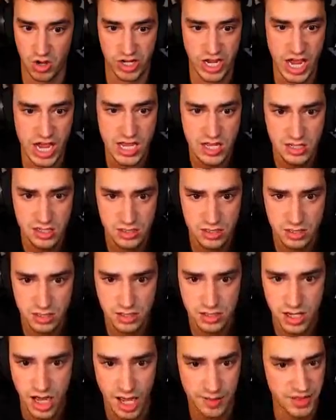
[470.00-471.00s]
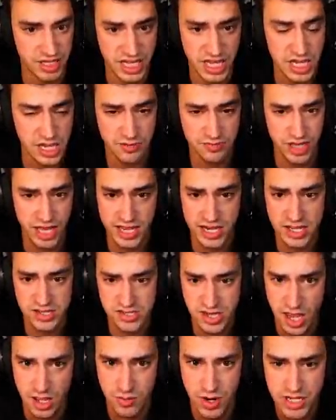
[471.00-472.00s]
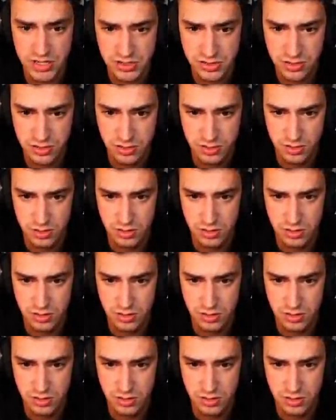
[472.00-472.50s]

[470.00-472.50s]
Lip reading: Okay. I'm the king of landing sideways.